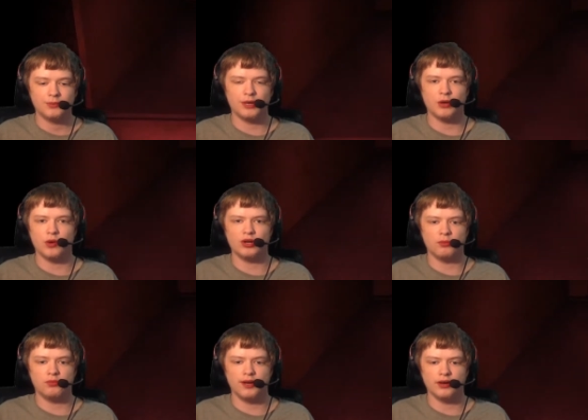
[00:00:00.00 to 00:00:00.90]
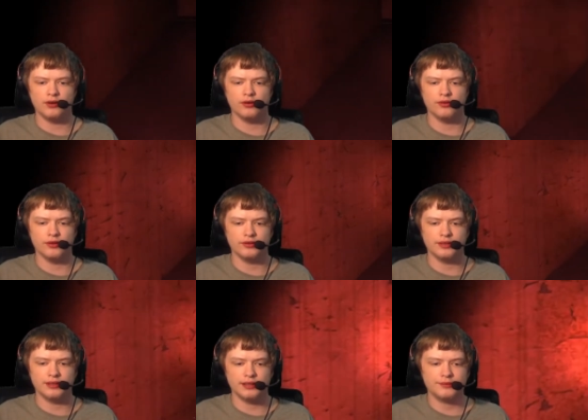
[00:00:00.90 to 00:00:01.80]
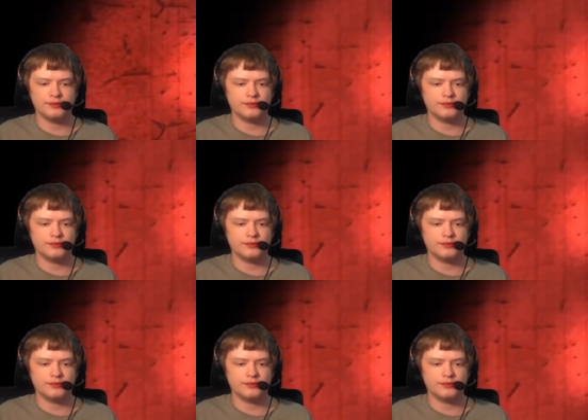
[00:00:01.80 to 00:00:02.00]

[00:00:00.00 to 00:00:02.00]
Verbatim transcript: But I woke up way earlier than that.